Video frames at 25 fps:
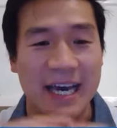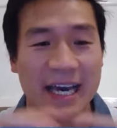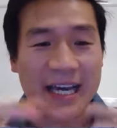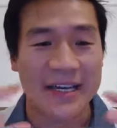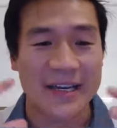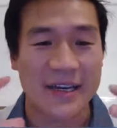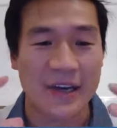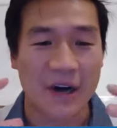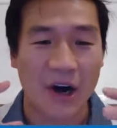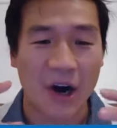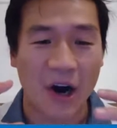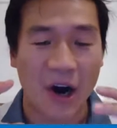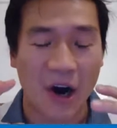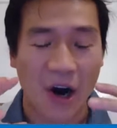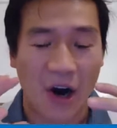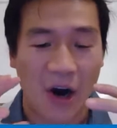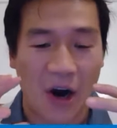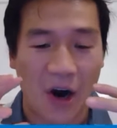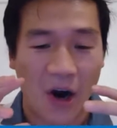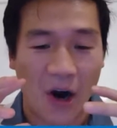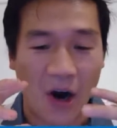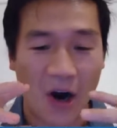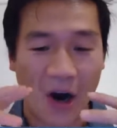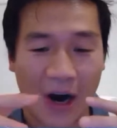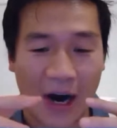an
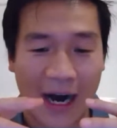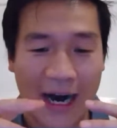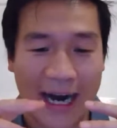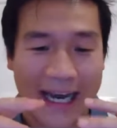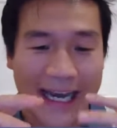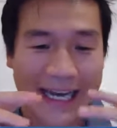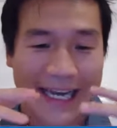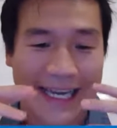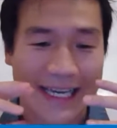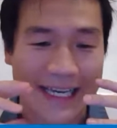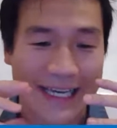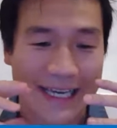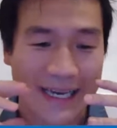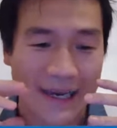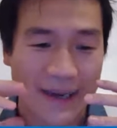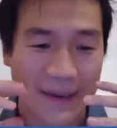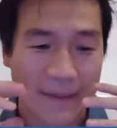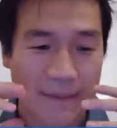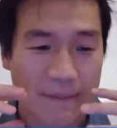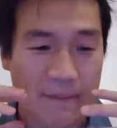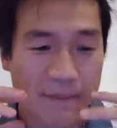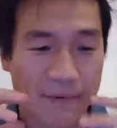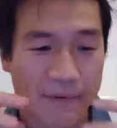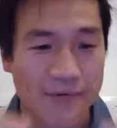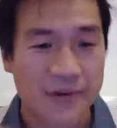eye
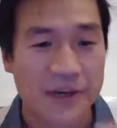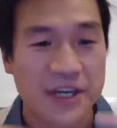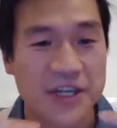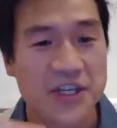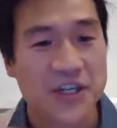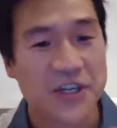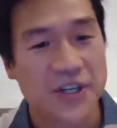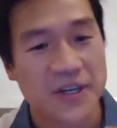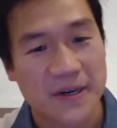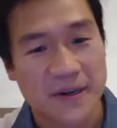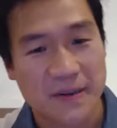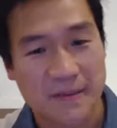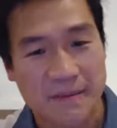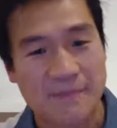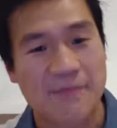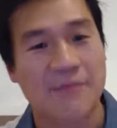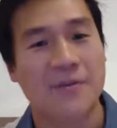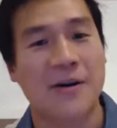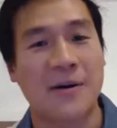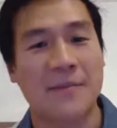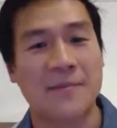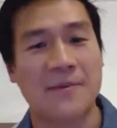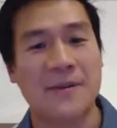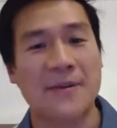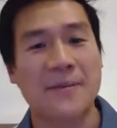pressure
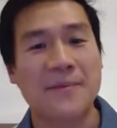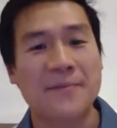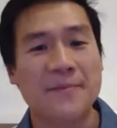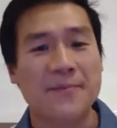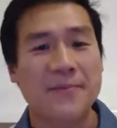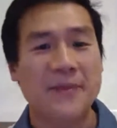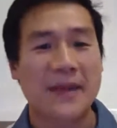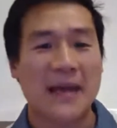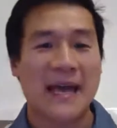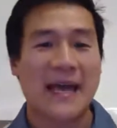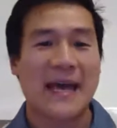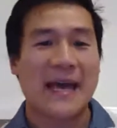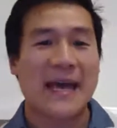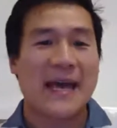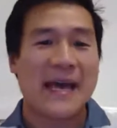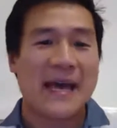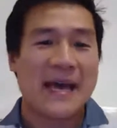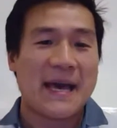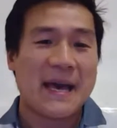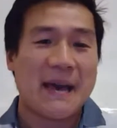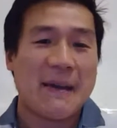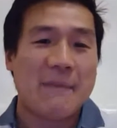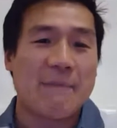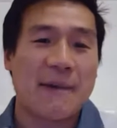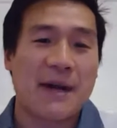problem,
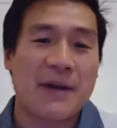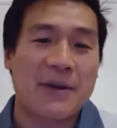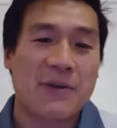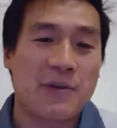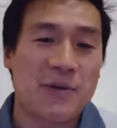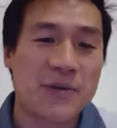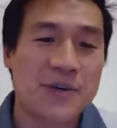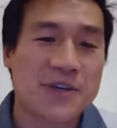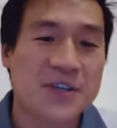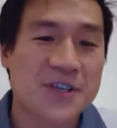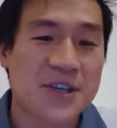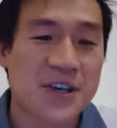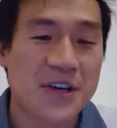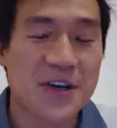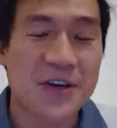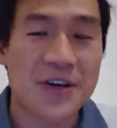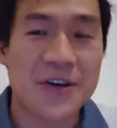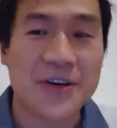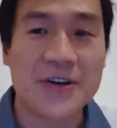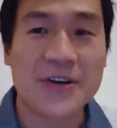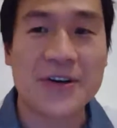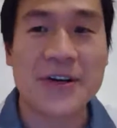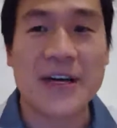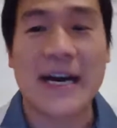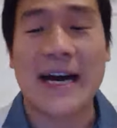but
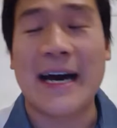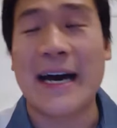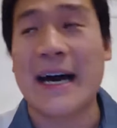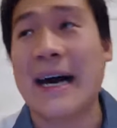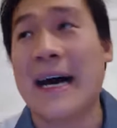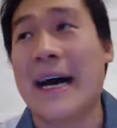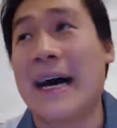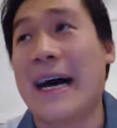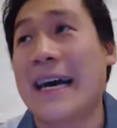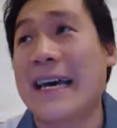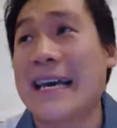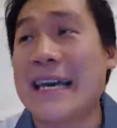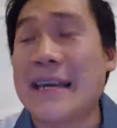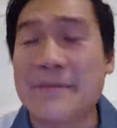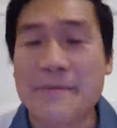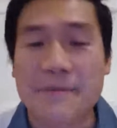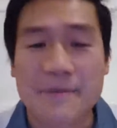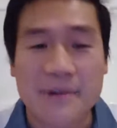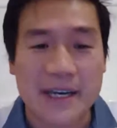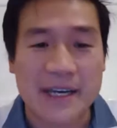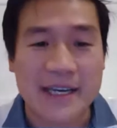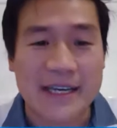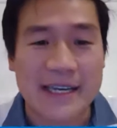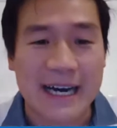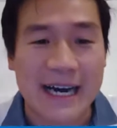also in
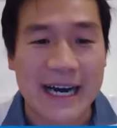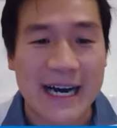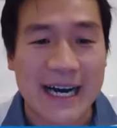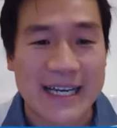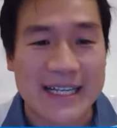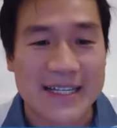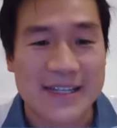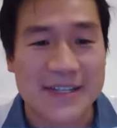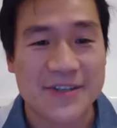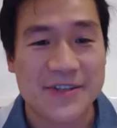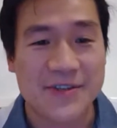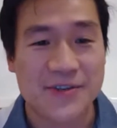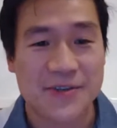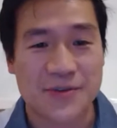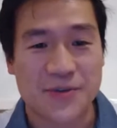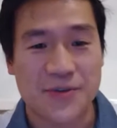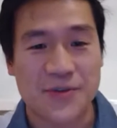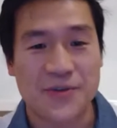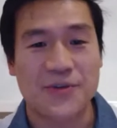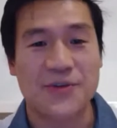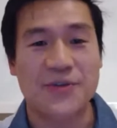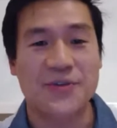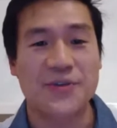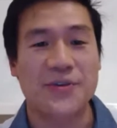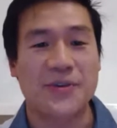regards
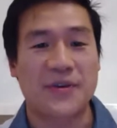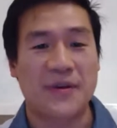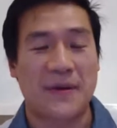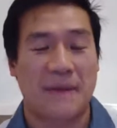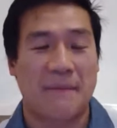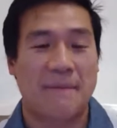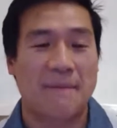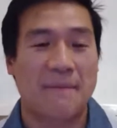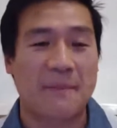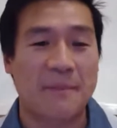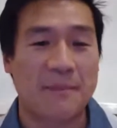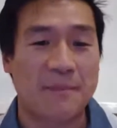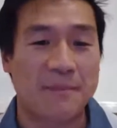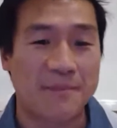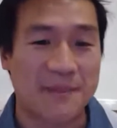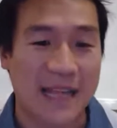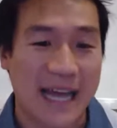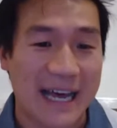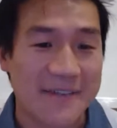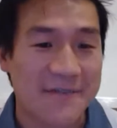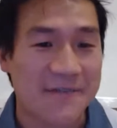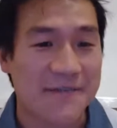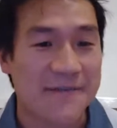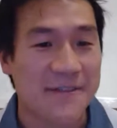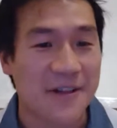to
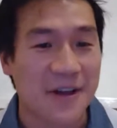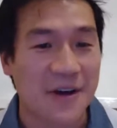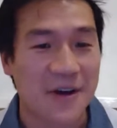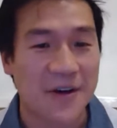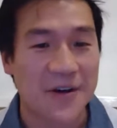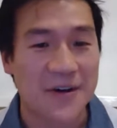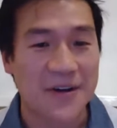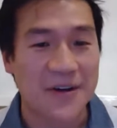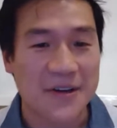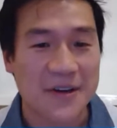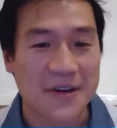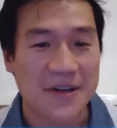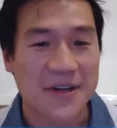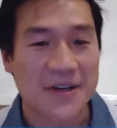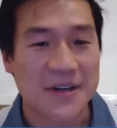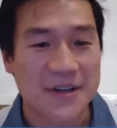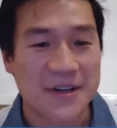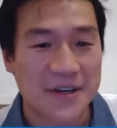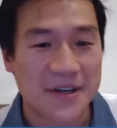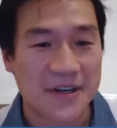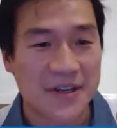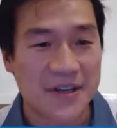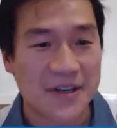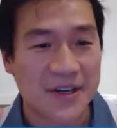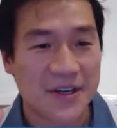blood flow
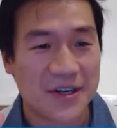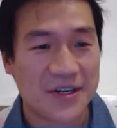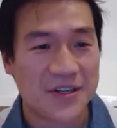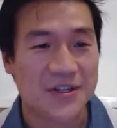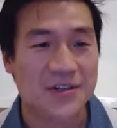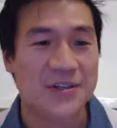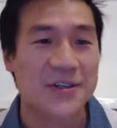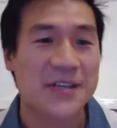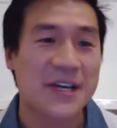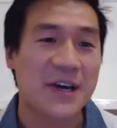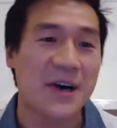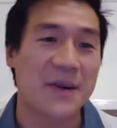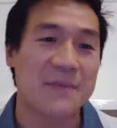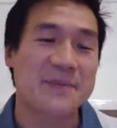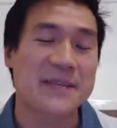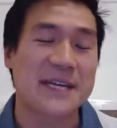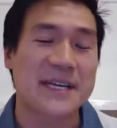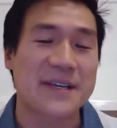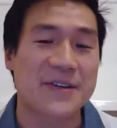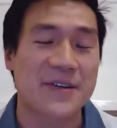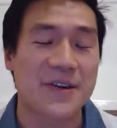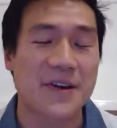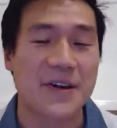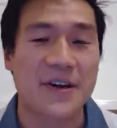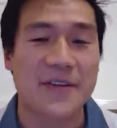to the
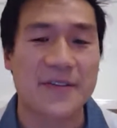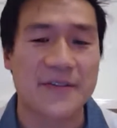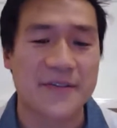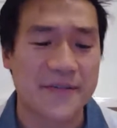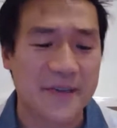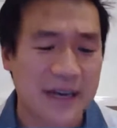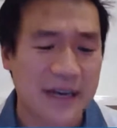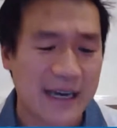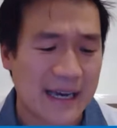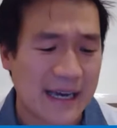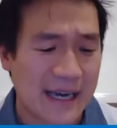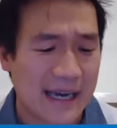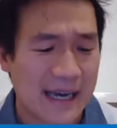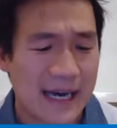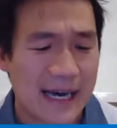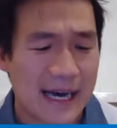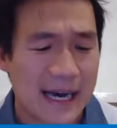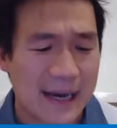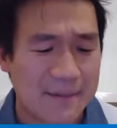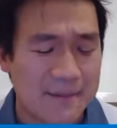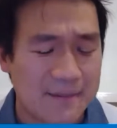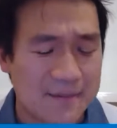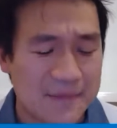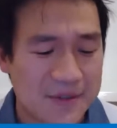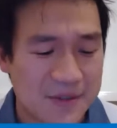optic nerve.
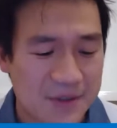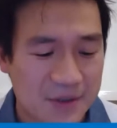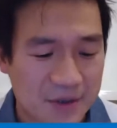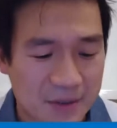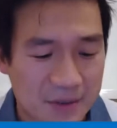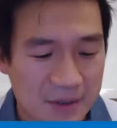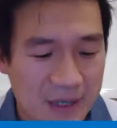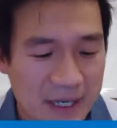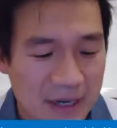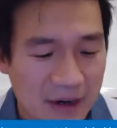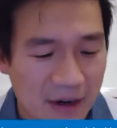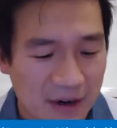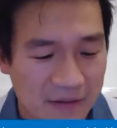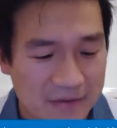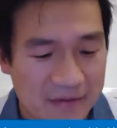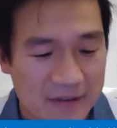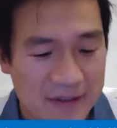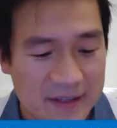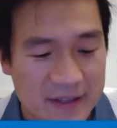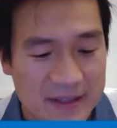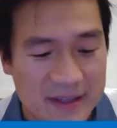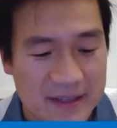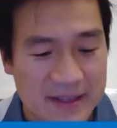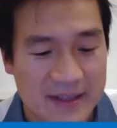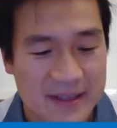So we
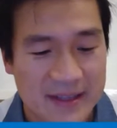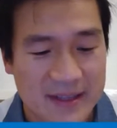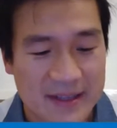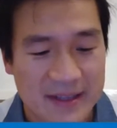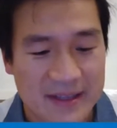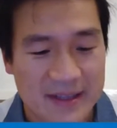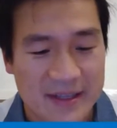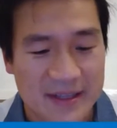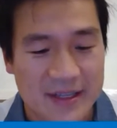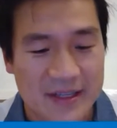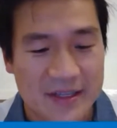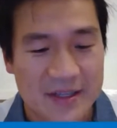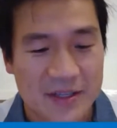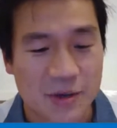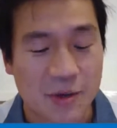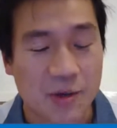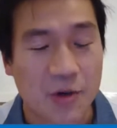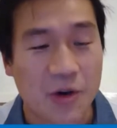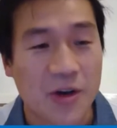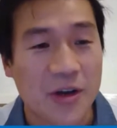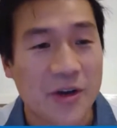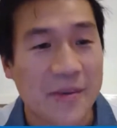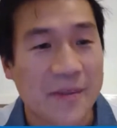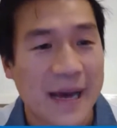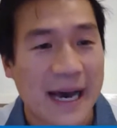often
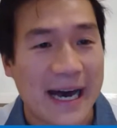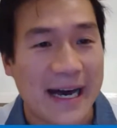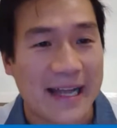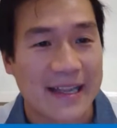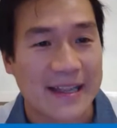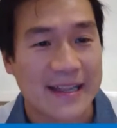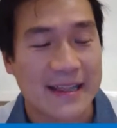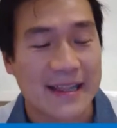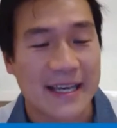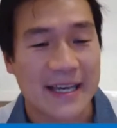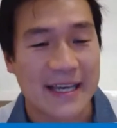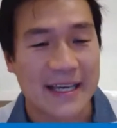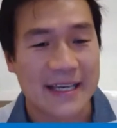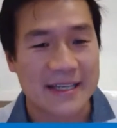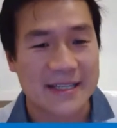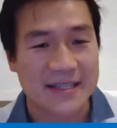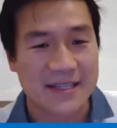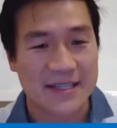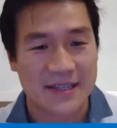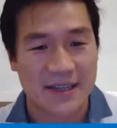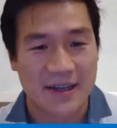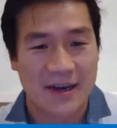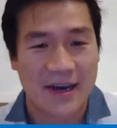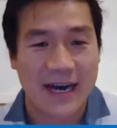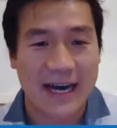talk about
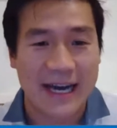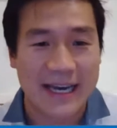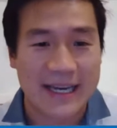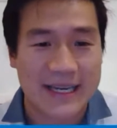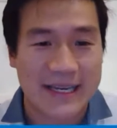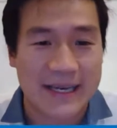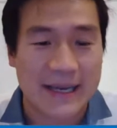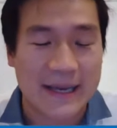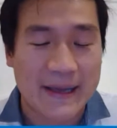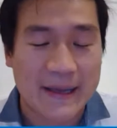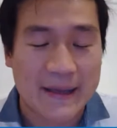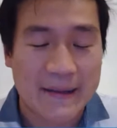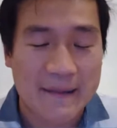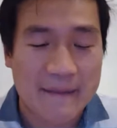things like